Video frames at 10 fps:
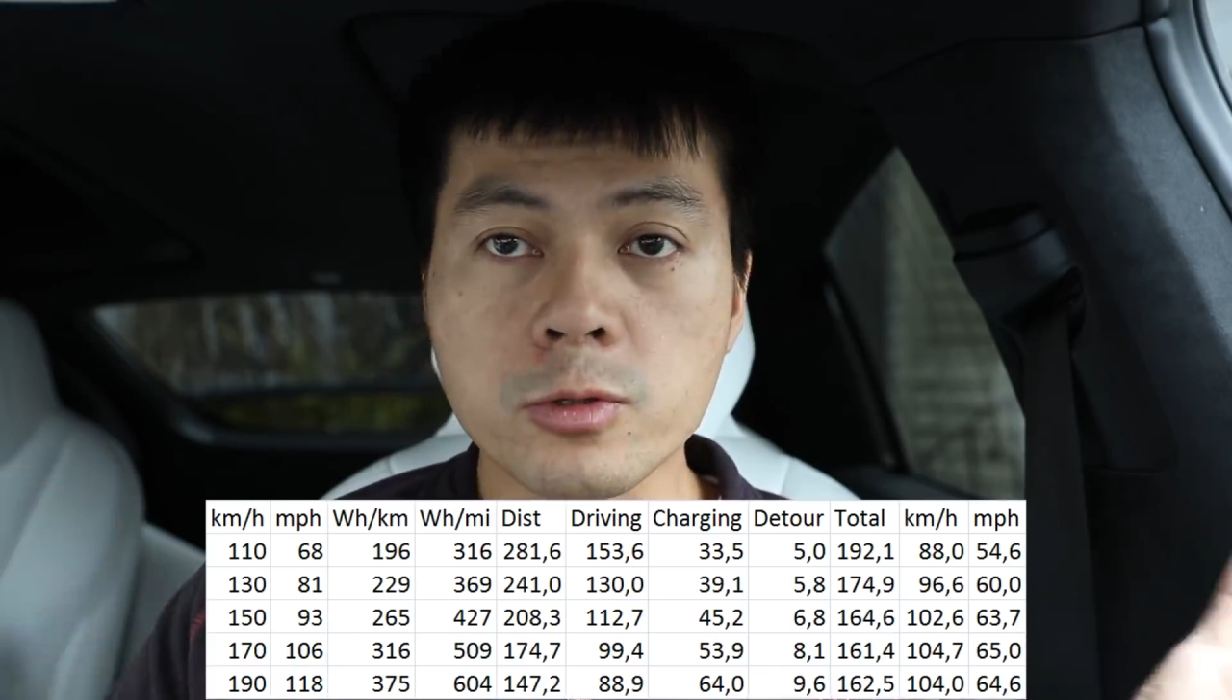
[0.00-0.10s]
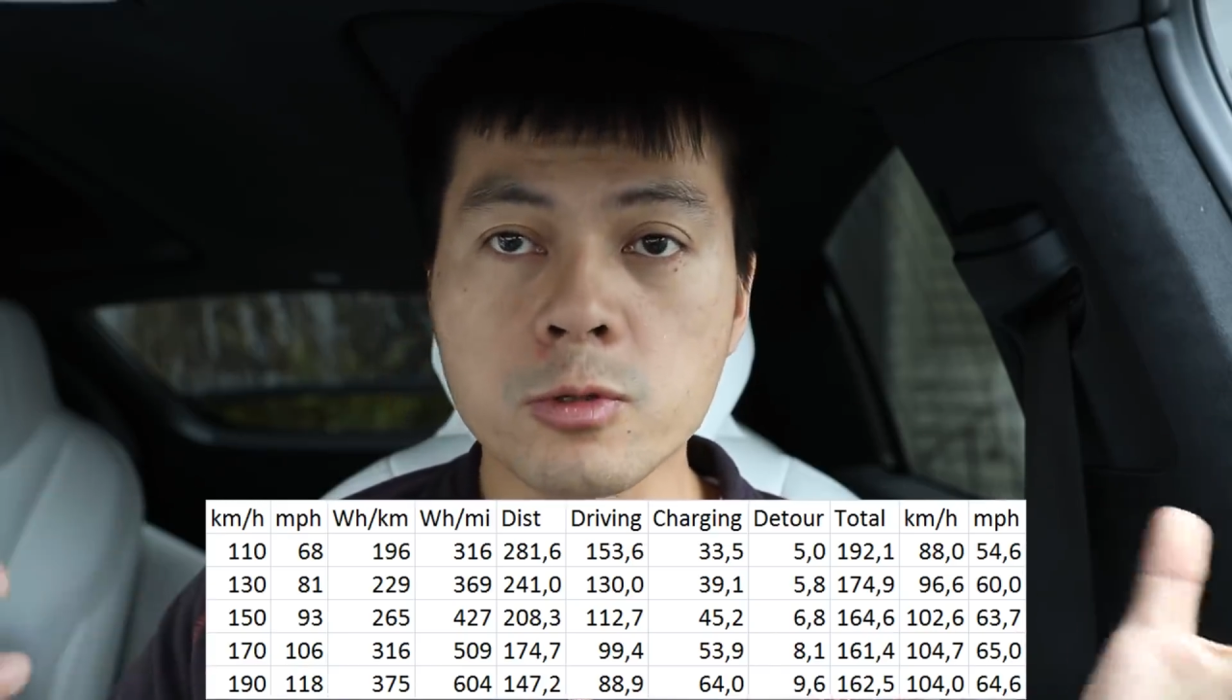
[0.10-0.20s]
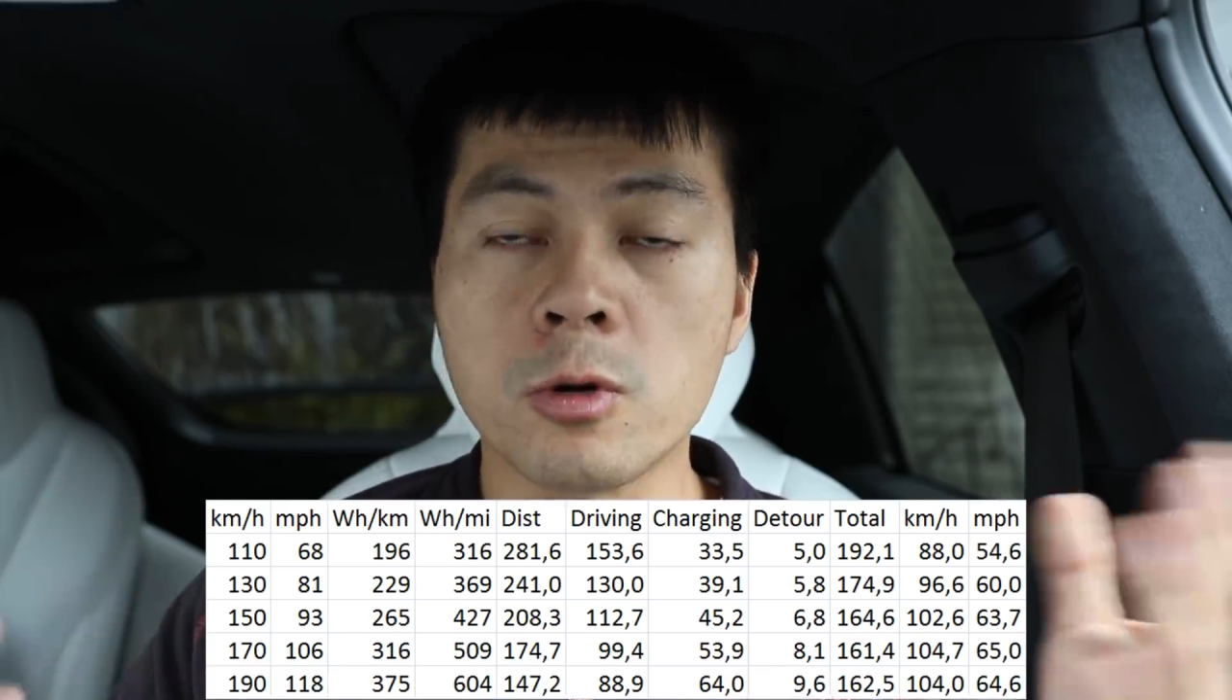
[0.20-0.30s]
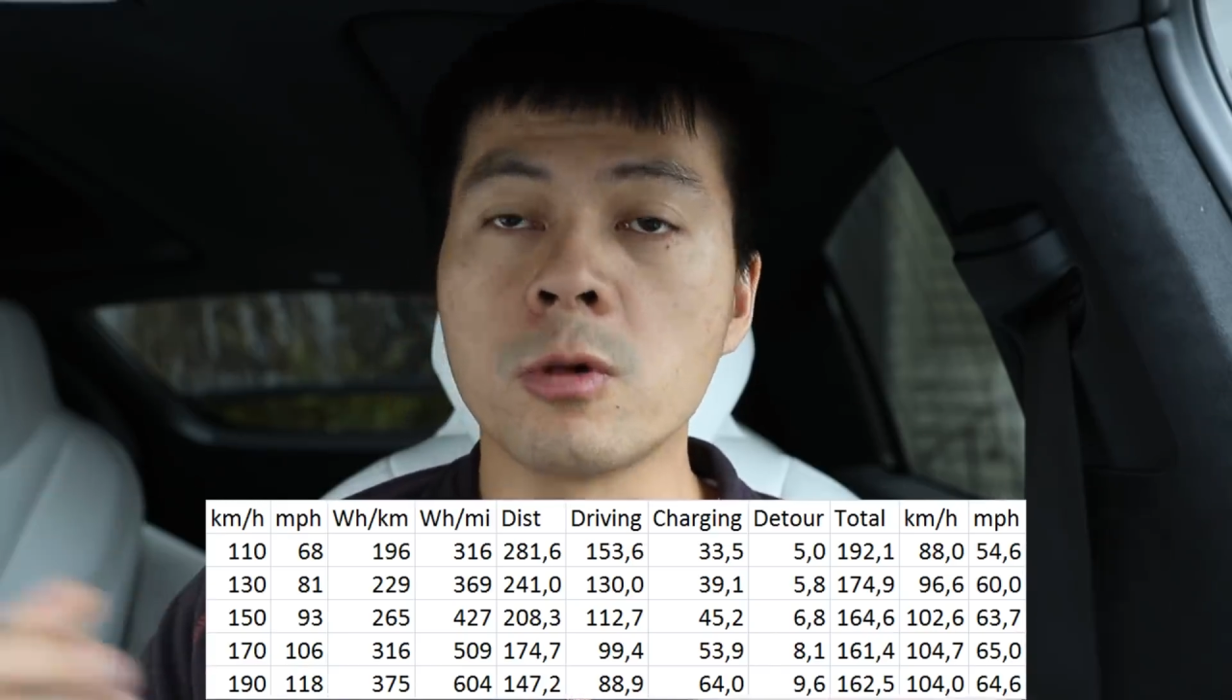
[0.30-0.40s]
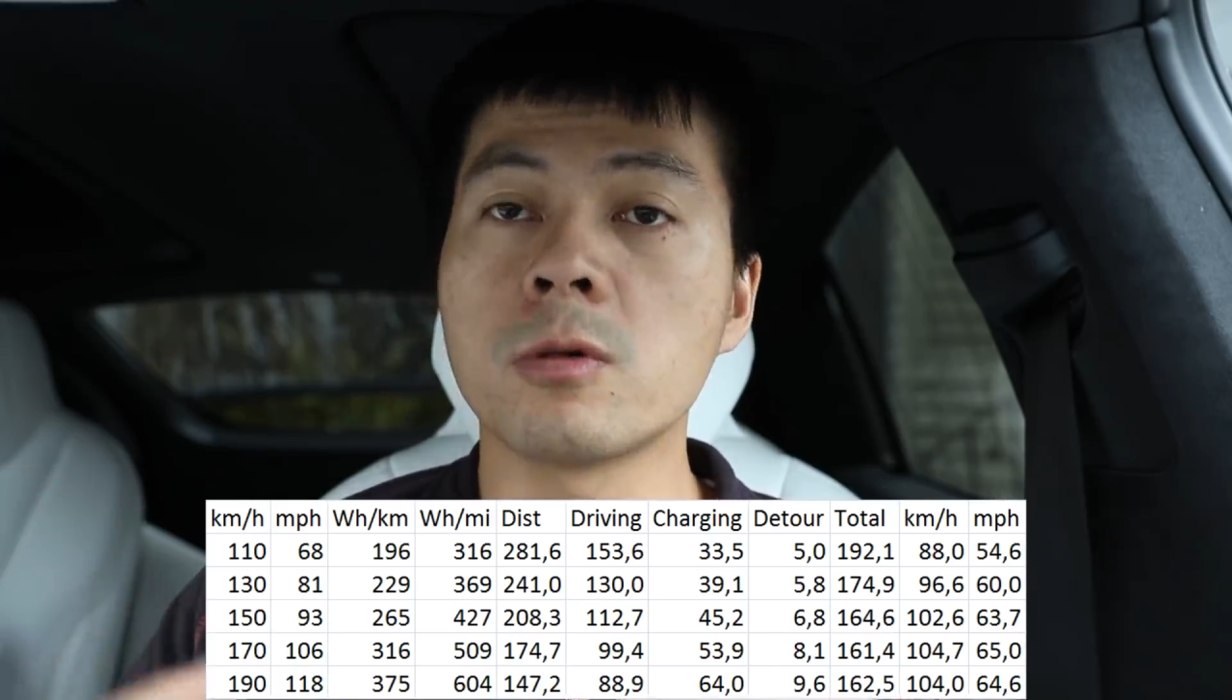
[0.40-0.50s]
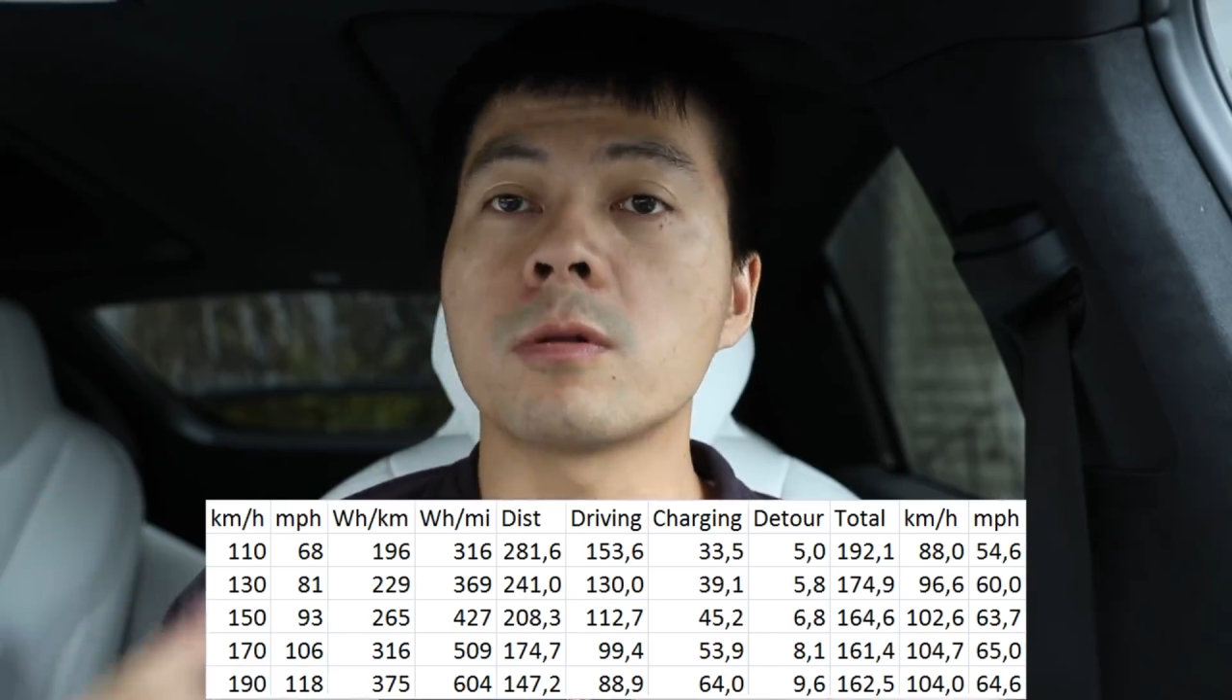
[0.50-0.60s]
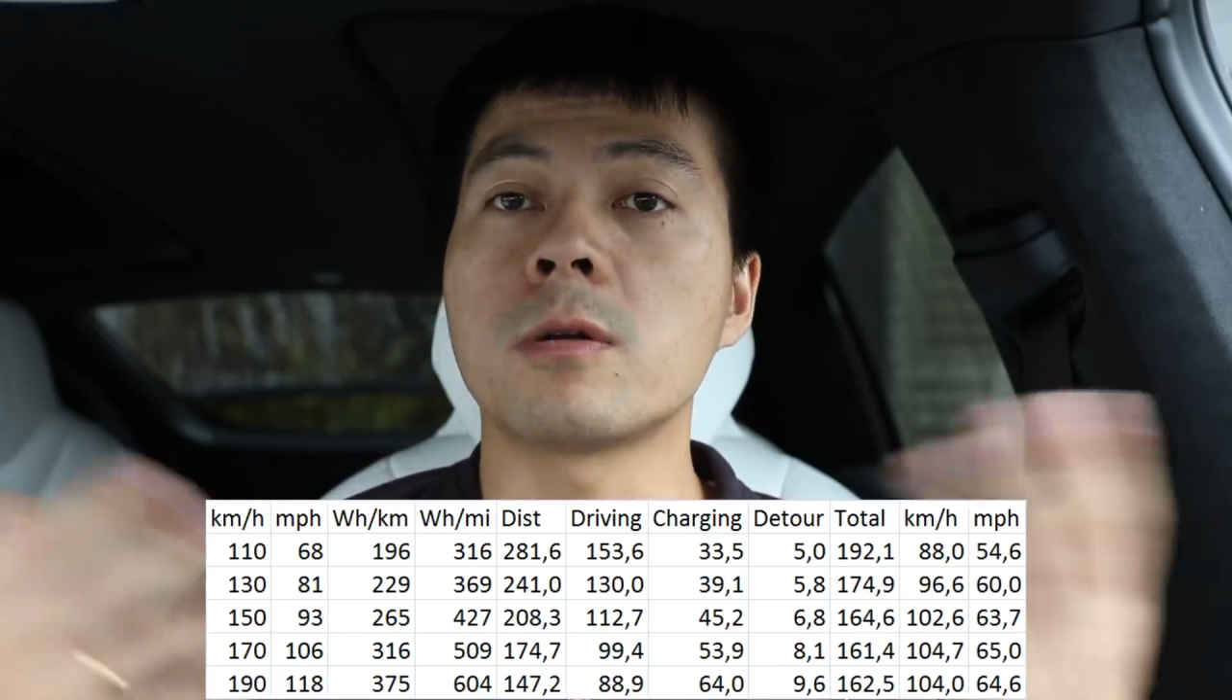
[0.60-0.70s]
control,